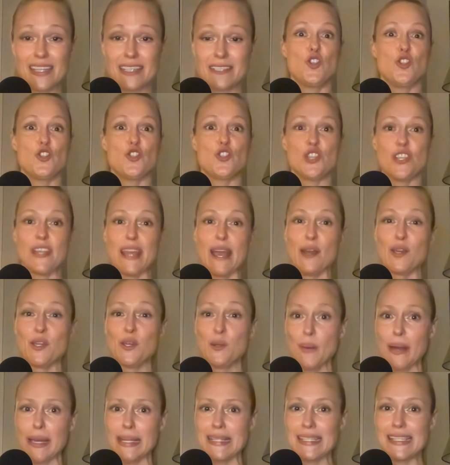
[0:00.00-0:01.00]
So now you
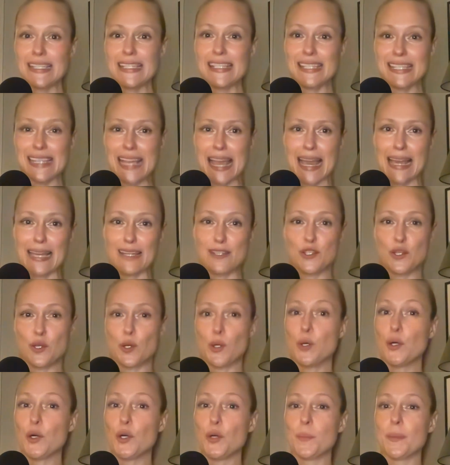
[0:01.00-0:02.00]
understand your
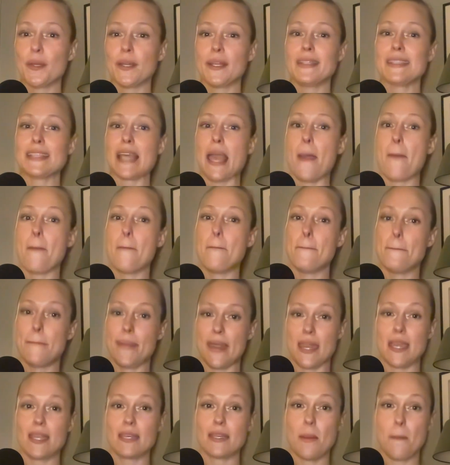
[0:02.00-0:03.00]
hormones a
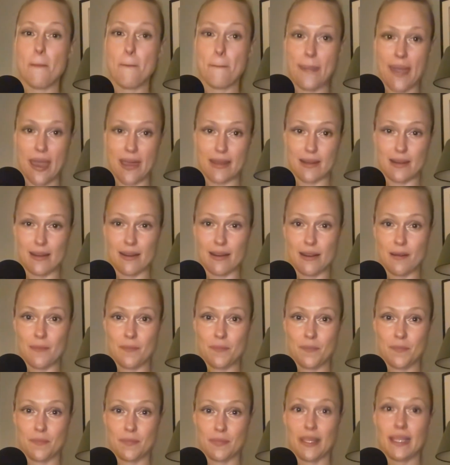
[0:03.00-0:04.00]
bit better.
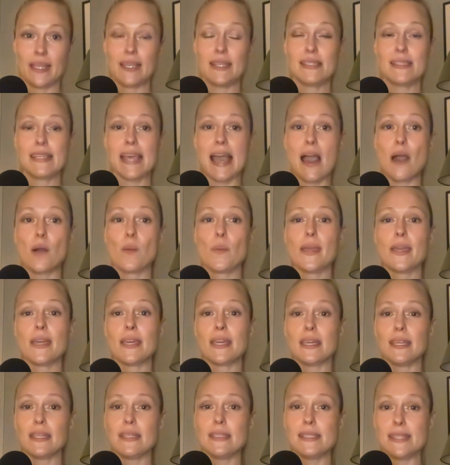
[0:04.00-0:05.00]
Here's how we
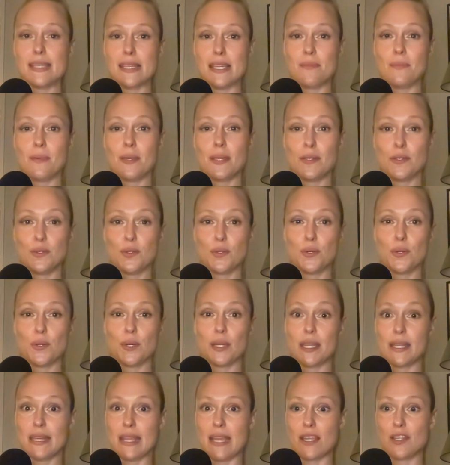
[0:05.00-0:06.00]
can deepen your
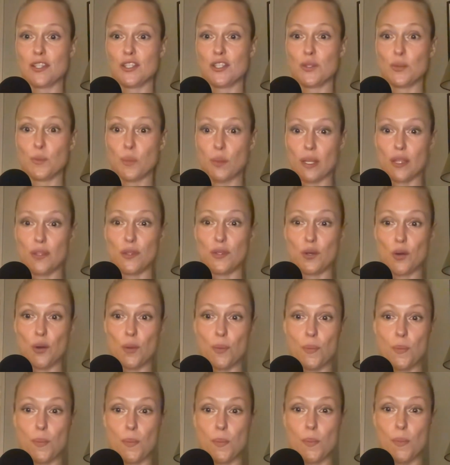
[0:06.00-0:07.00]
connection with your
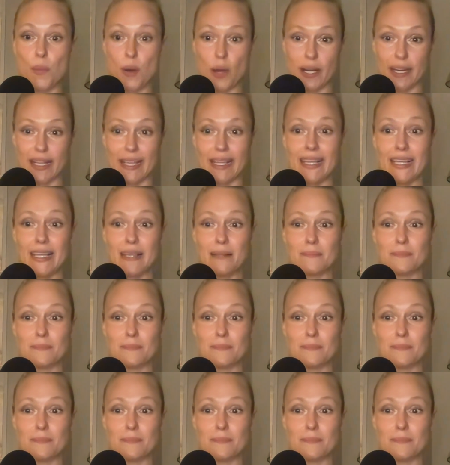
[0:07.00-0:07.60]
body